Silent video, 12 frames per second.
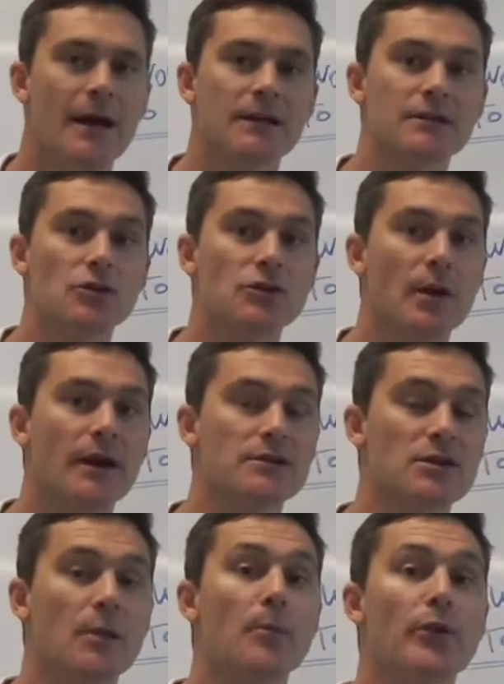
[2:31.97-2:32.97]
It's good to
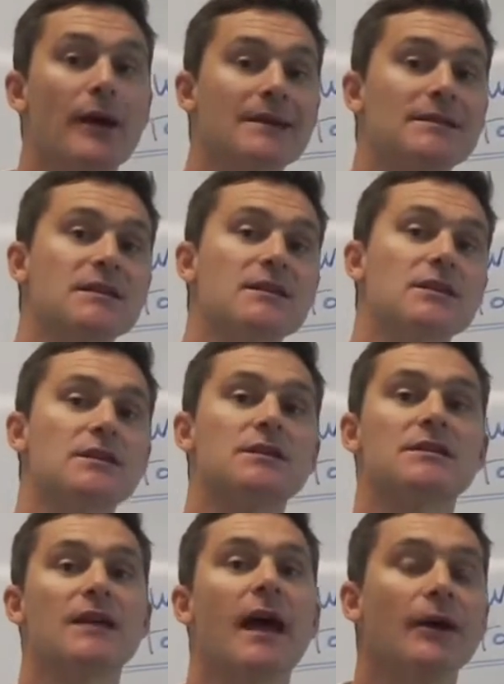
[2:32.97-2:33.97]
actually practice your
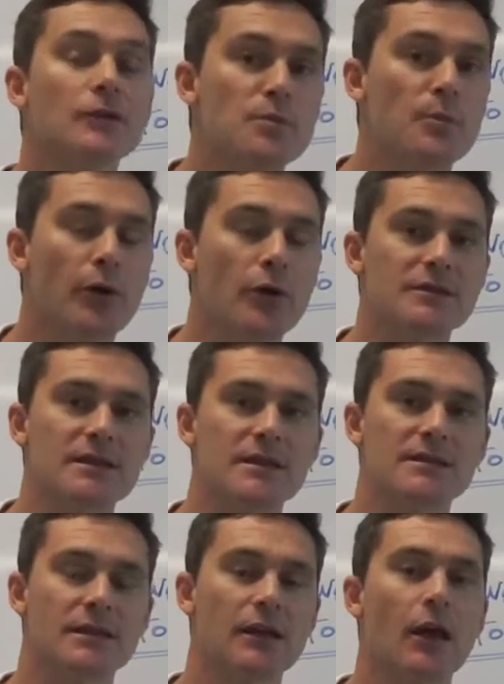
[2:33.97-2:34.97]
sales
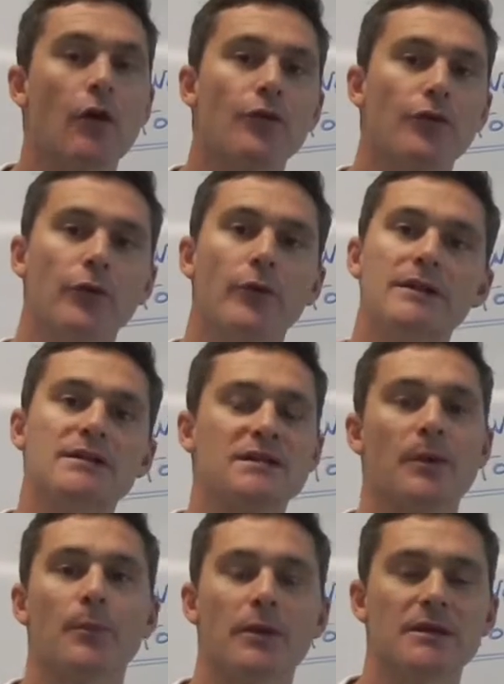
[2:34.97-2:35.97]
process and go through each
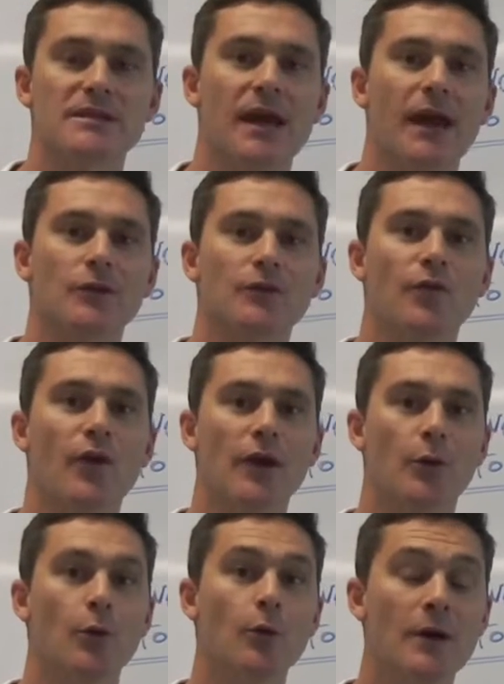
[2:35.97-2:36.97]
step of the sales
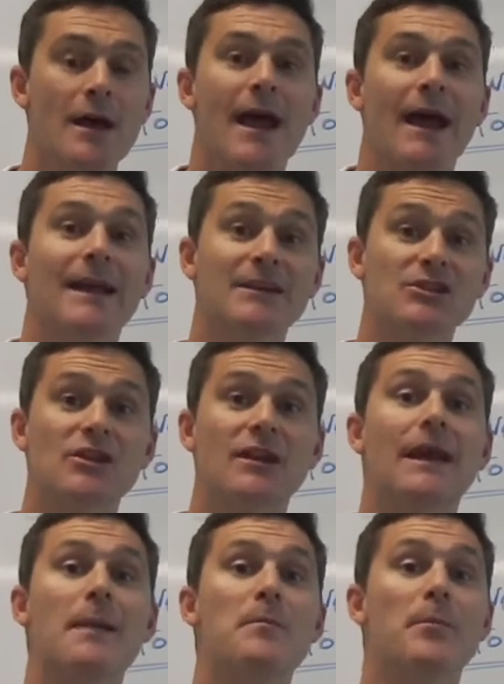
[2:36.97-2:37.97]
funnel and
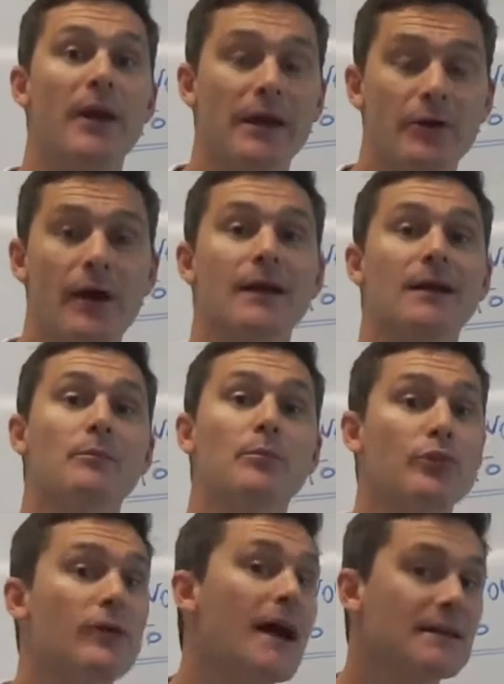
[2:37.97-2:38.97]
actually get better at it and
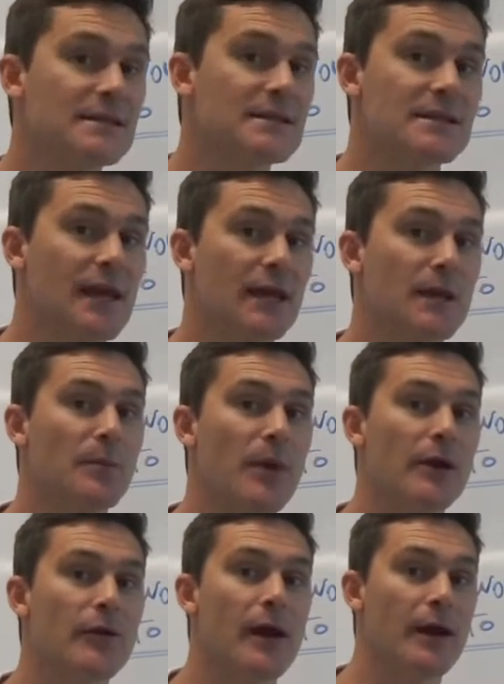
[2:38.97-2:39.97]
practice getting
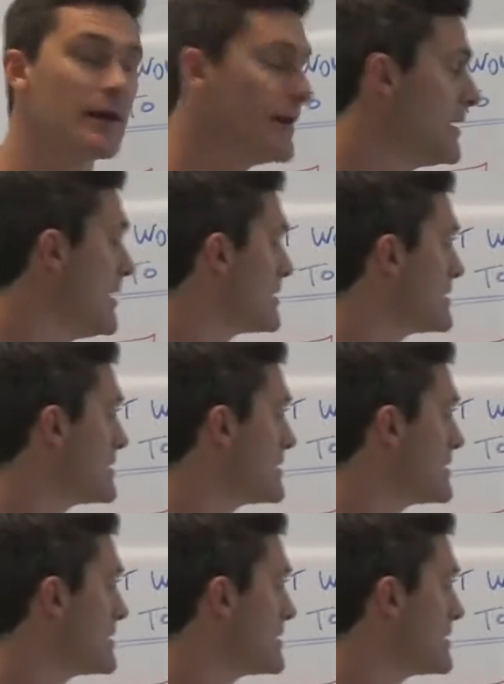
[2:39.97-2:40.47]
better at it.